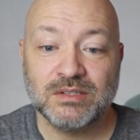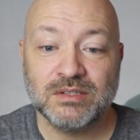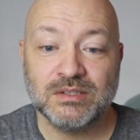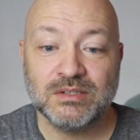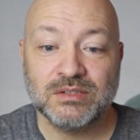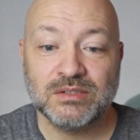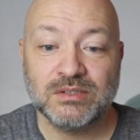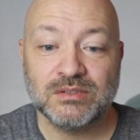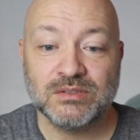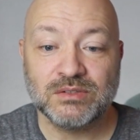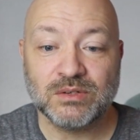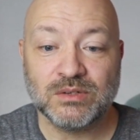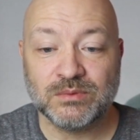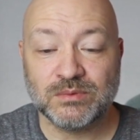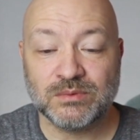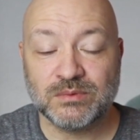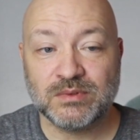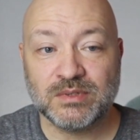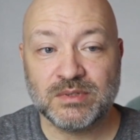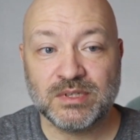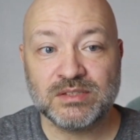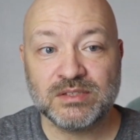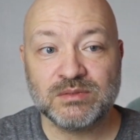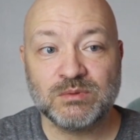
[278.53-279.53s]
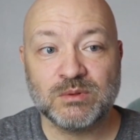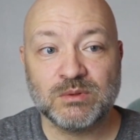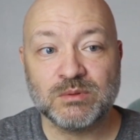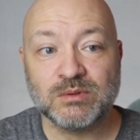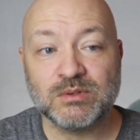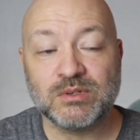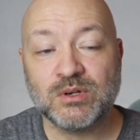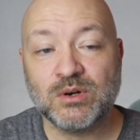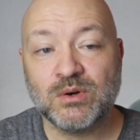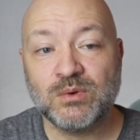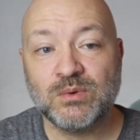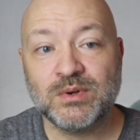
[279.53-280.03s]
So that's where we're
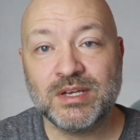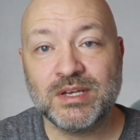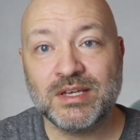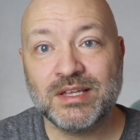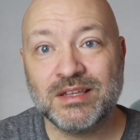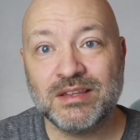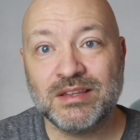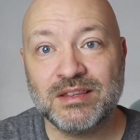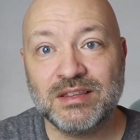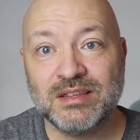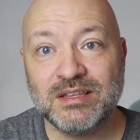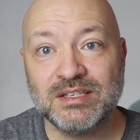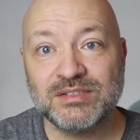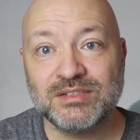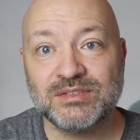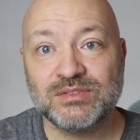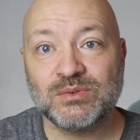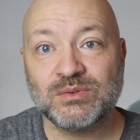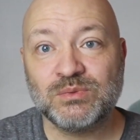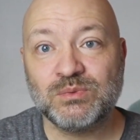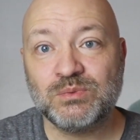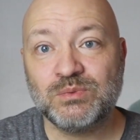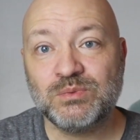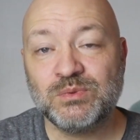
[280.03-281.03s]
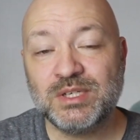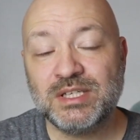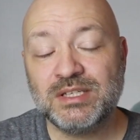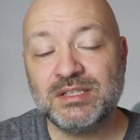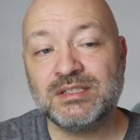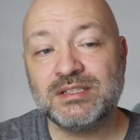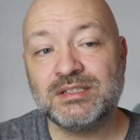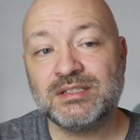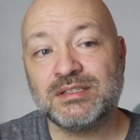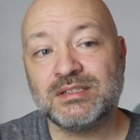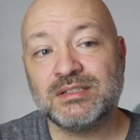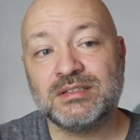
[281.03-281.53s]
going this
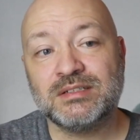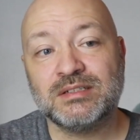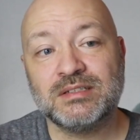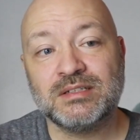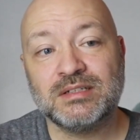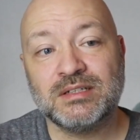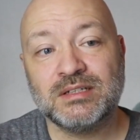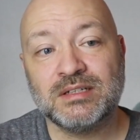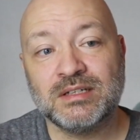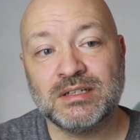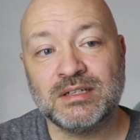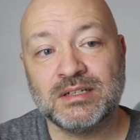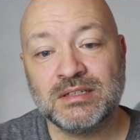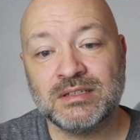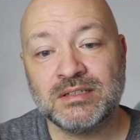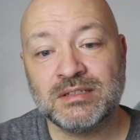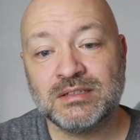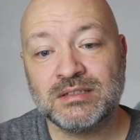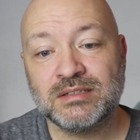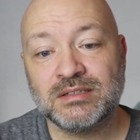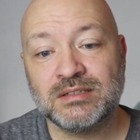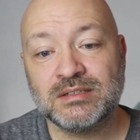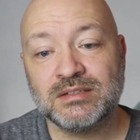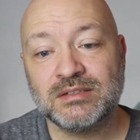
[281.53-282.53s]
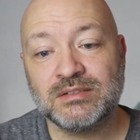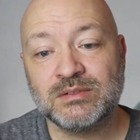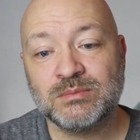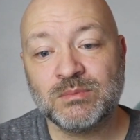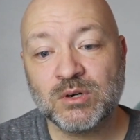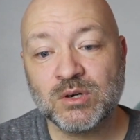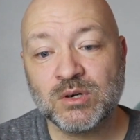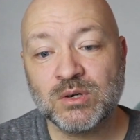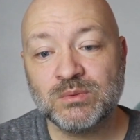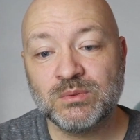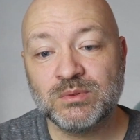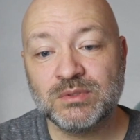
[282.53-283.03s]
week, and uh,
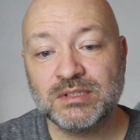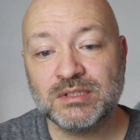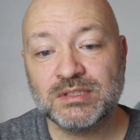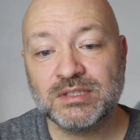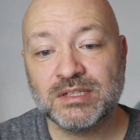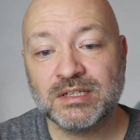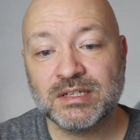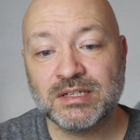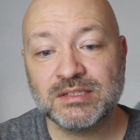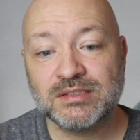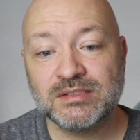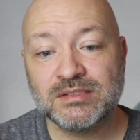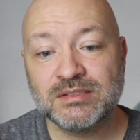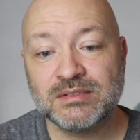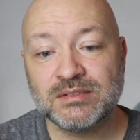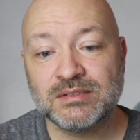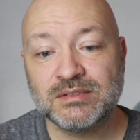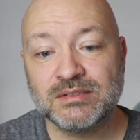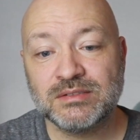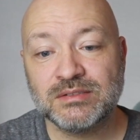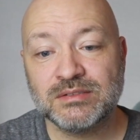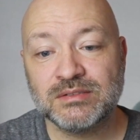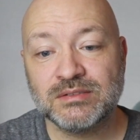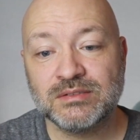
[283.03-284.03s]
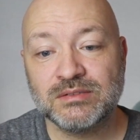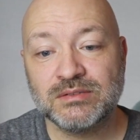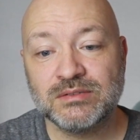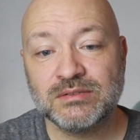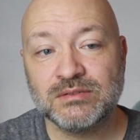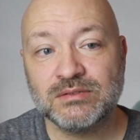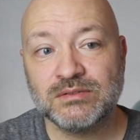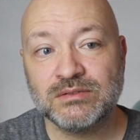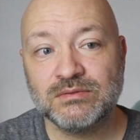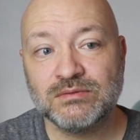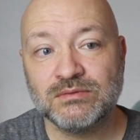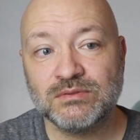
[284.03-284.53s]
tomorrow we'll look at
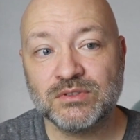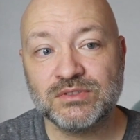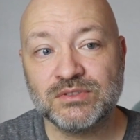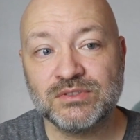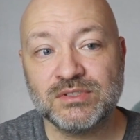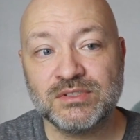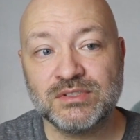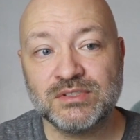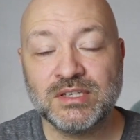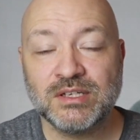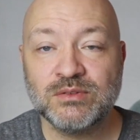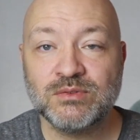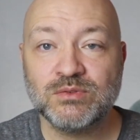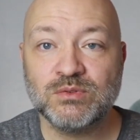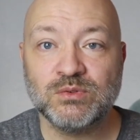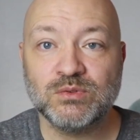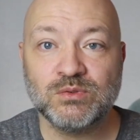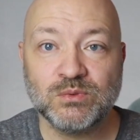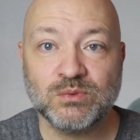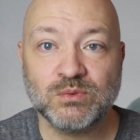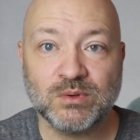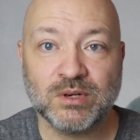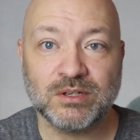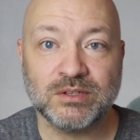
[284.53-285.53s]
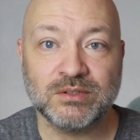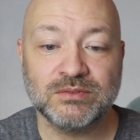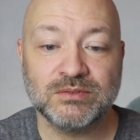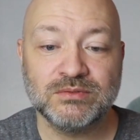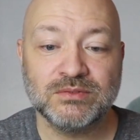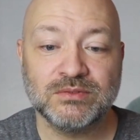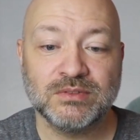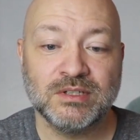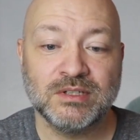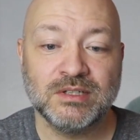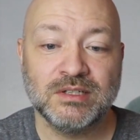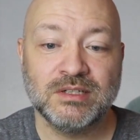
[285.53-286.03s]
verses 10 through 12
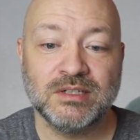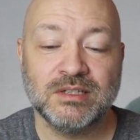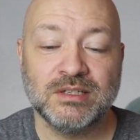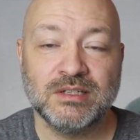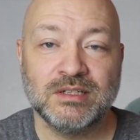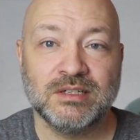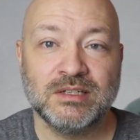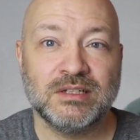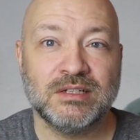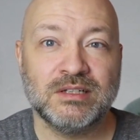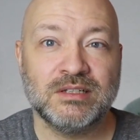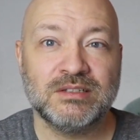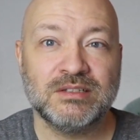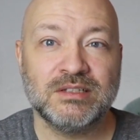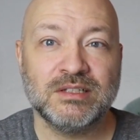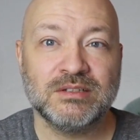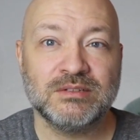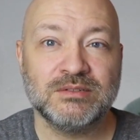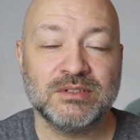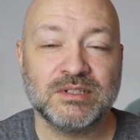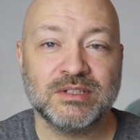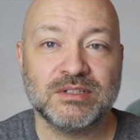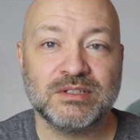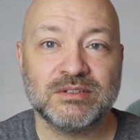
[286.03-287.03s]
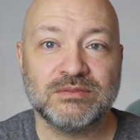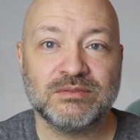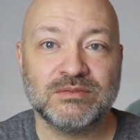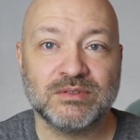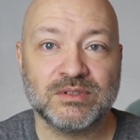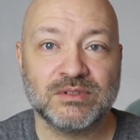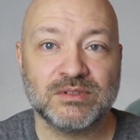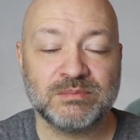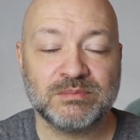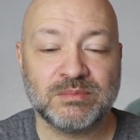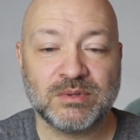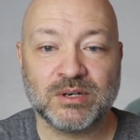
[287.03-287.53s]
and take a look at the
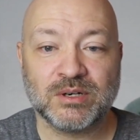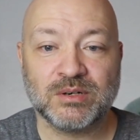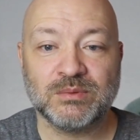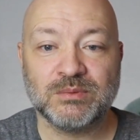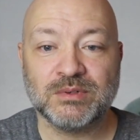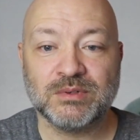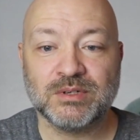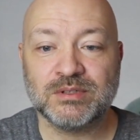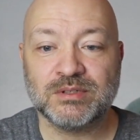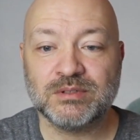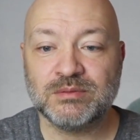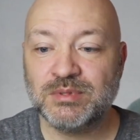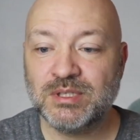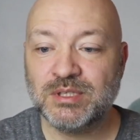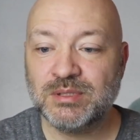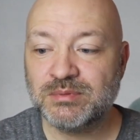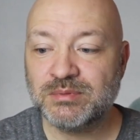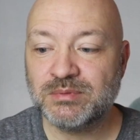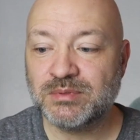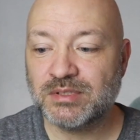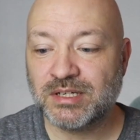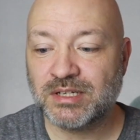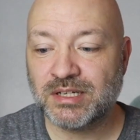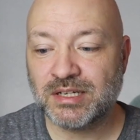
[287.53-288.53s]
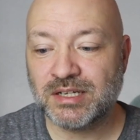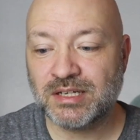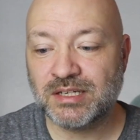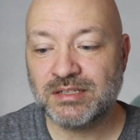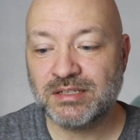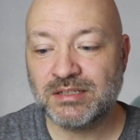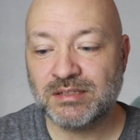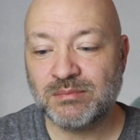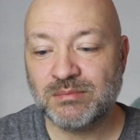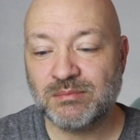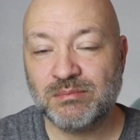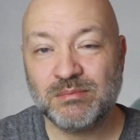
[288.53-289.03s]
first part where the people had
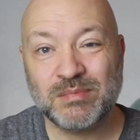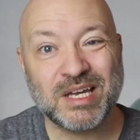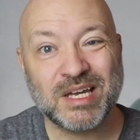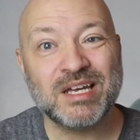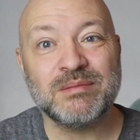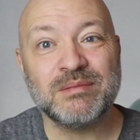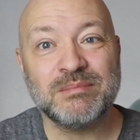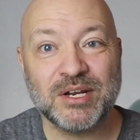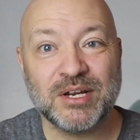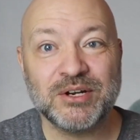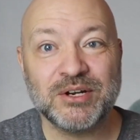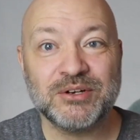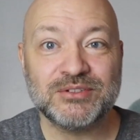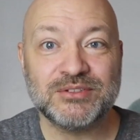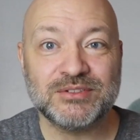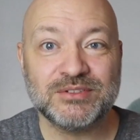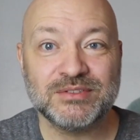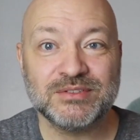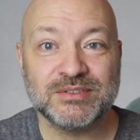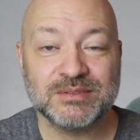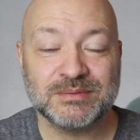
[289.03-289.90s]
bad marriages.